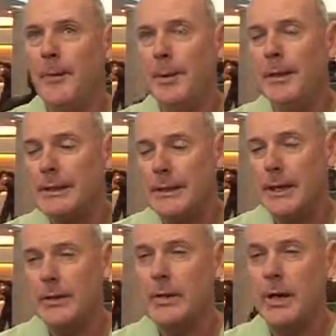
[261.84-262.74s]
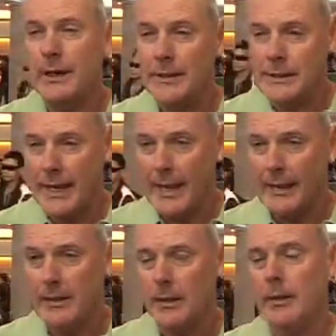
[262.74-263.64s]
People these days are
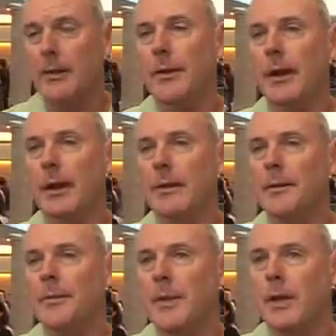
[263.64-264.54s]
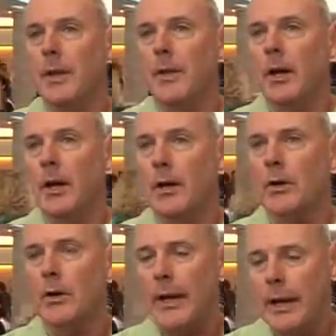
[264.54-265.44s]
understanding that
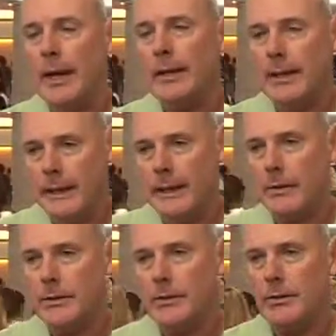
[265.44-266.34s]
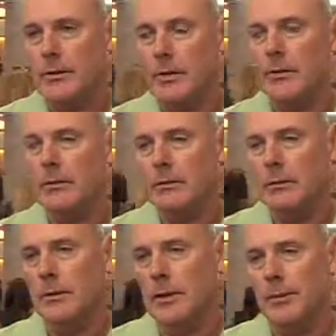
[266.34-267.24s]
great ideas don't
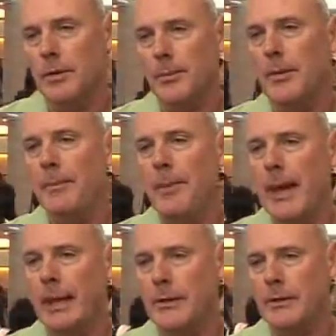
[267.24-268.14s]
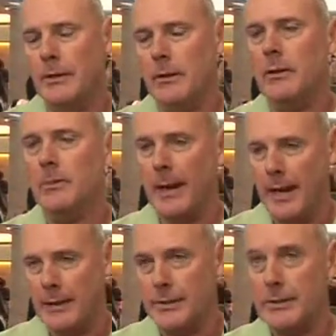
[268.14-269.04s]
live in prepackaged
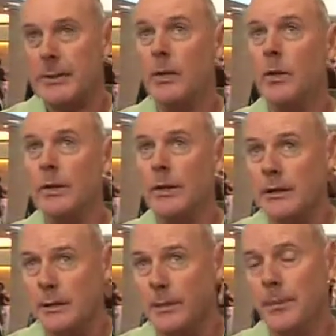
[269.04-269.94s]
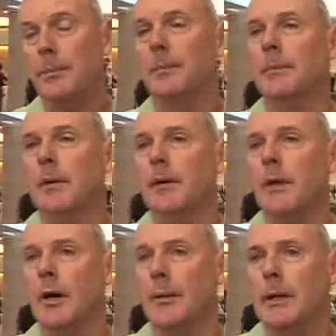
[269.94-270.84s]
places. And what this
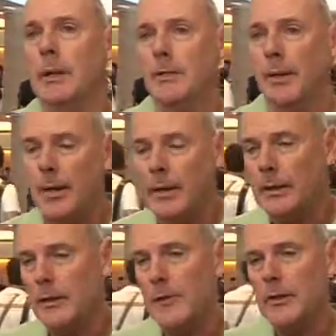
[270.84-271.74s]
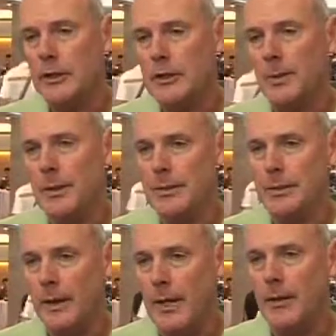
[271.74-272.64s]
Indaba does by bringing different disciplines
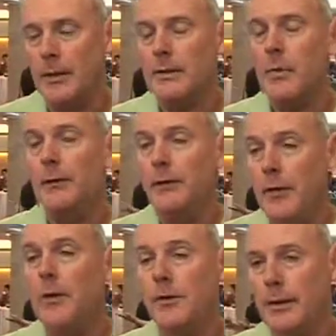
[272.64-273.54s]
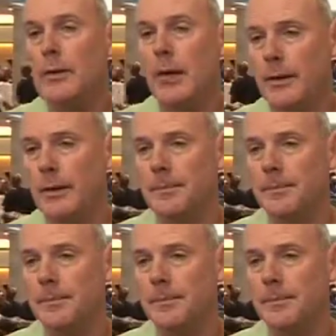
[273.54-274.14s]
together is we feed off each other